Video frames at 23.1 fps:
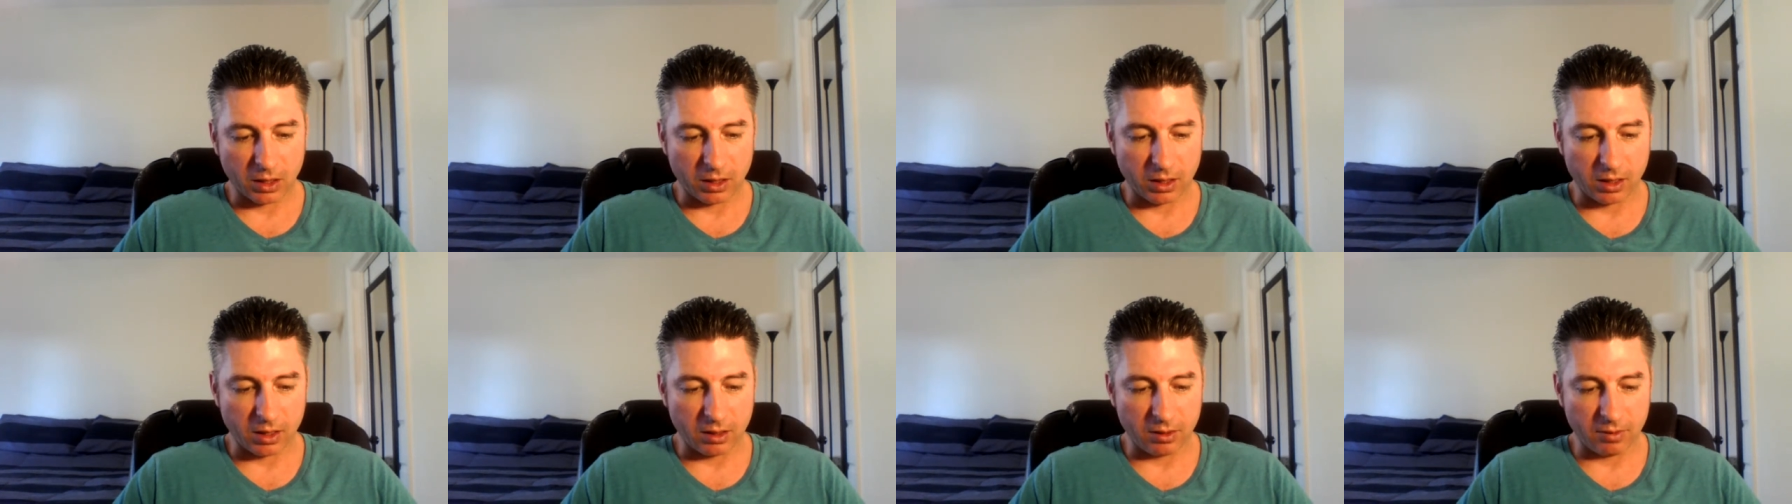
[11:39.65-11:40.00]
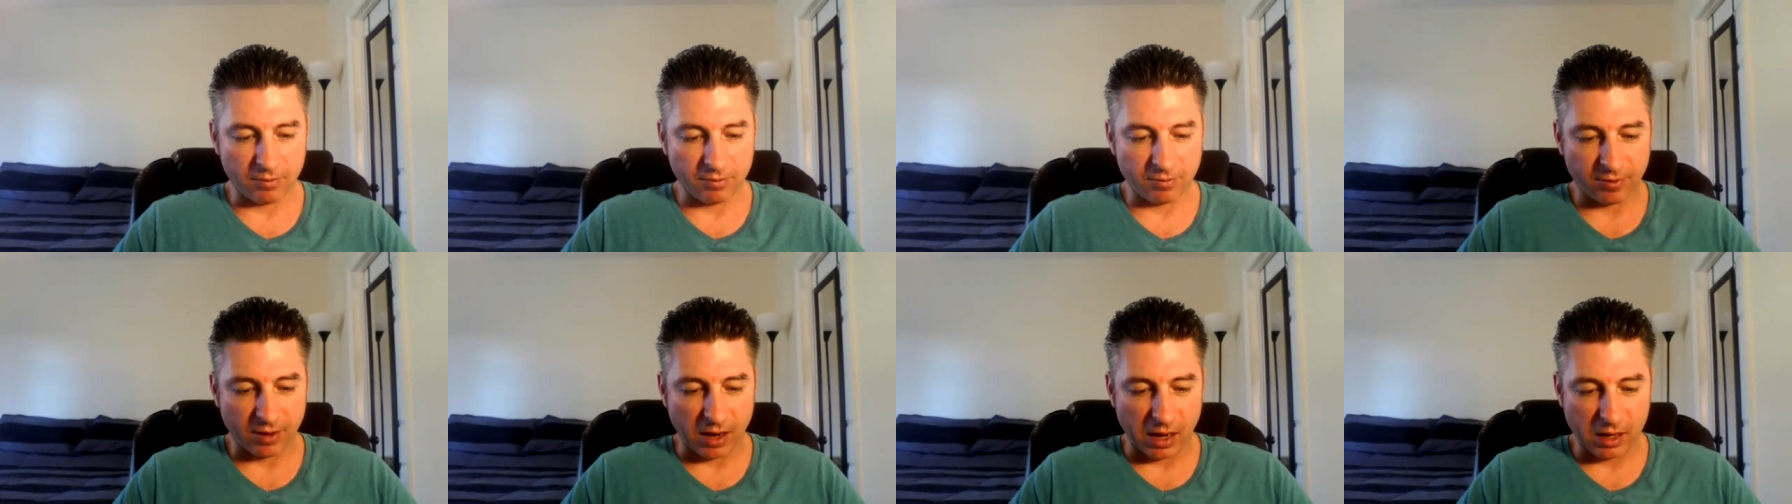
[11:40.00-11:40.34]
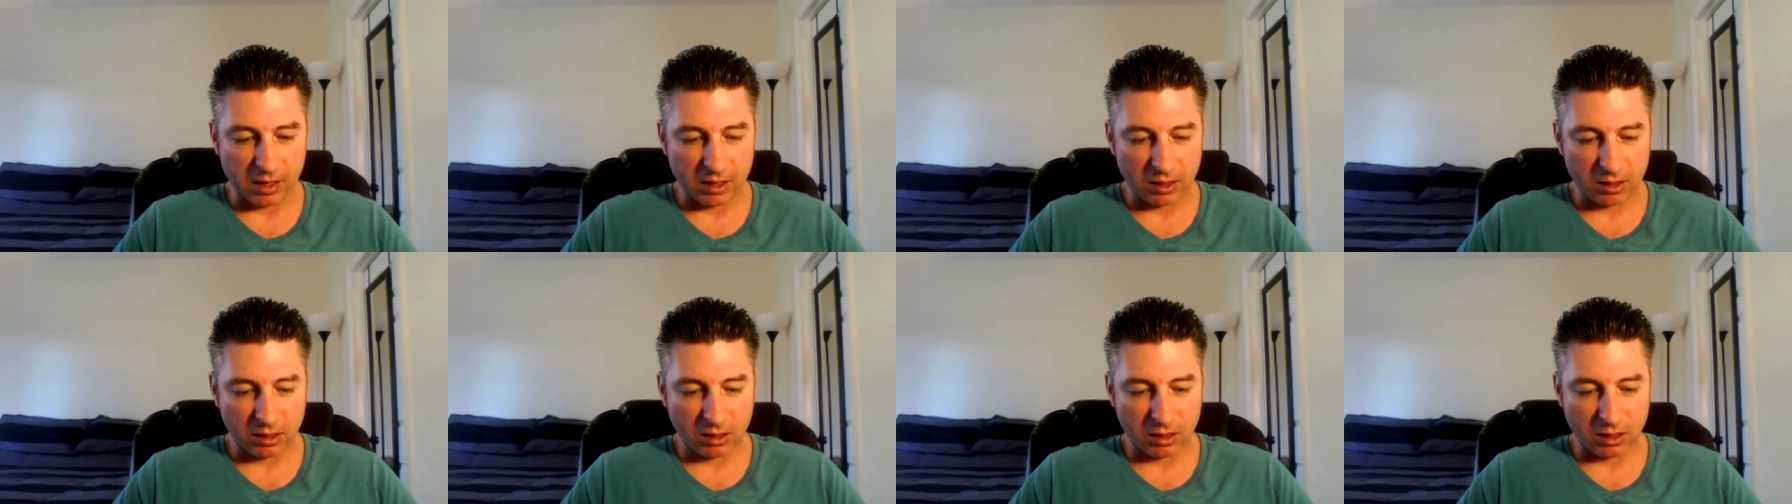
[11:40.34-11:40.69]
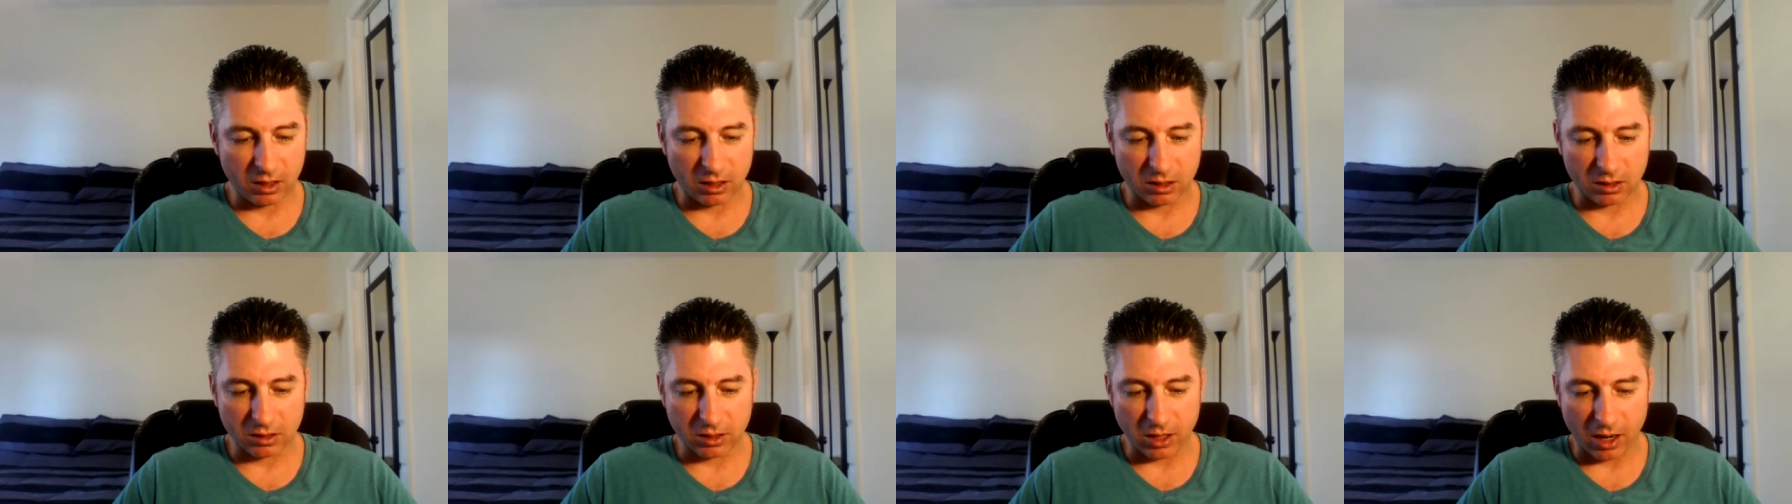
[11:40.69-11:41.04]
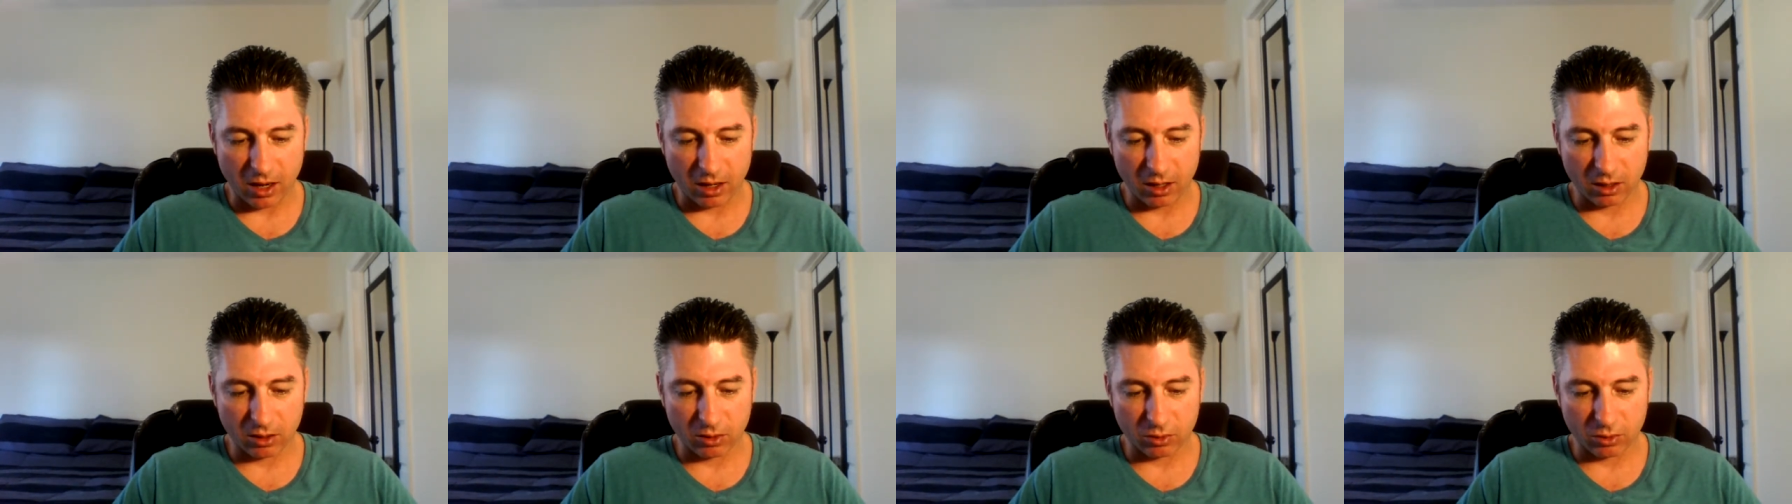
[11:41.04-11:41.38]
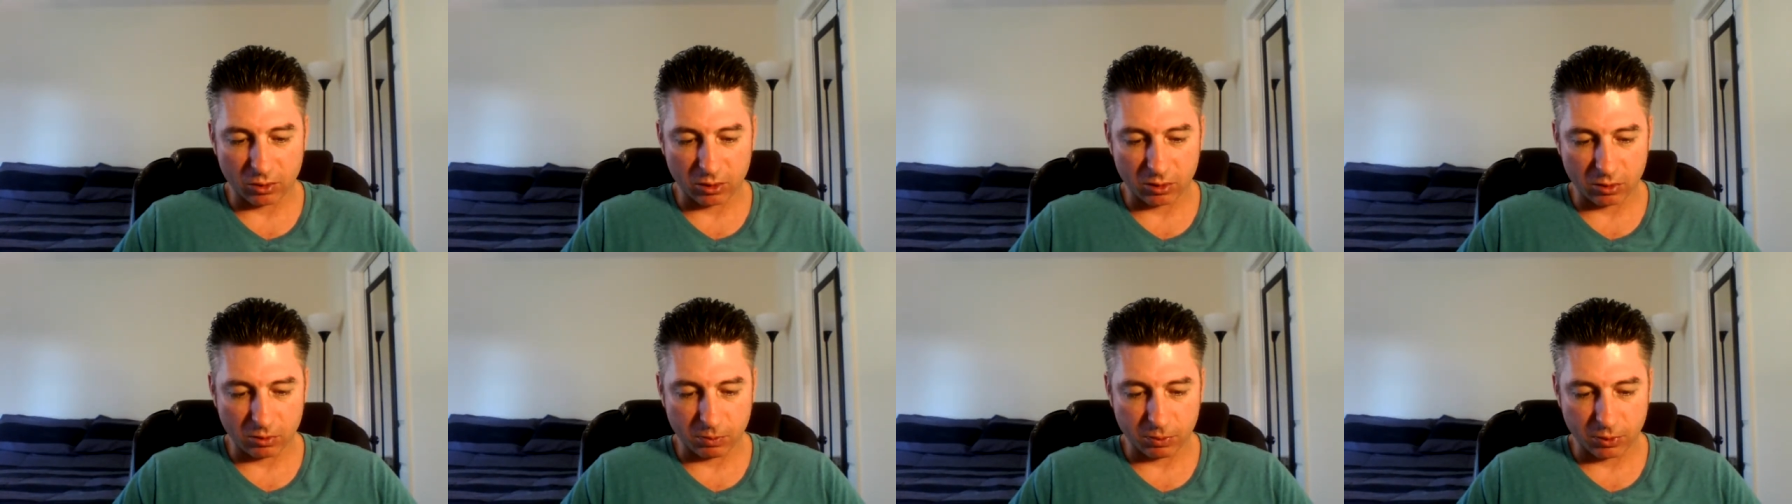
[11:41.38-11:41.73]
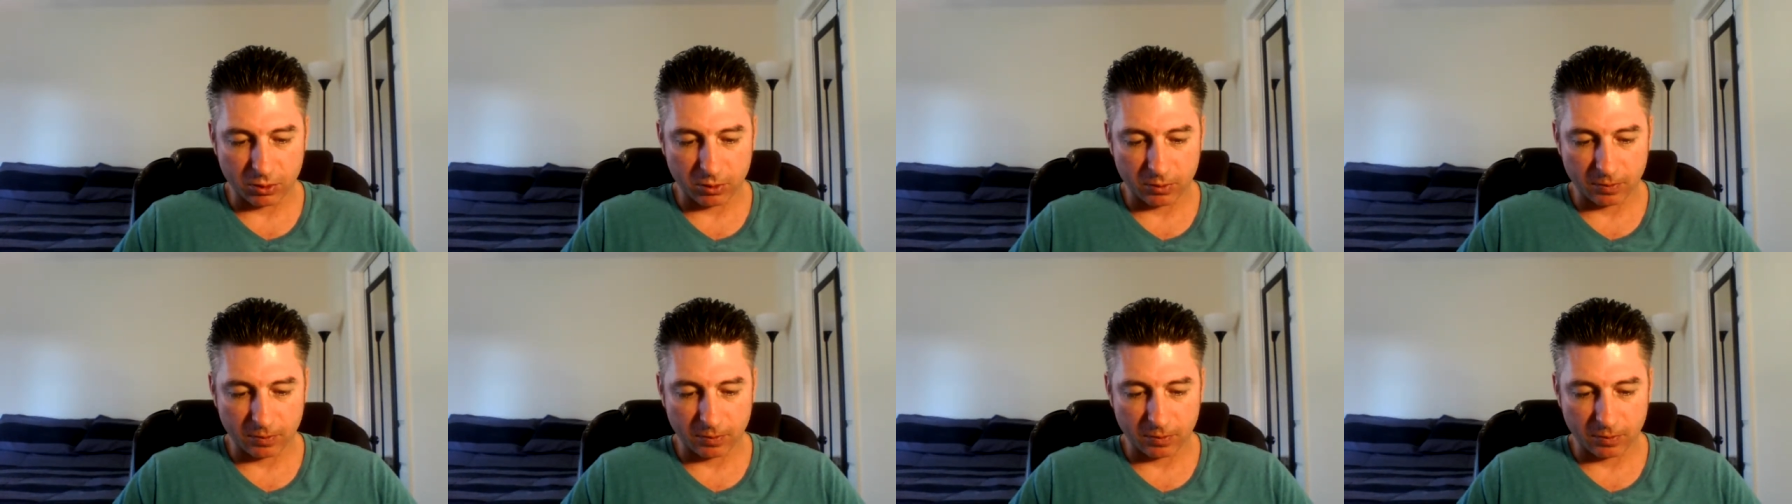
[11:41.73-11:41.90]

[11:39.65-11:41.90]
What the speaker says: and invited the entire group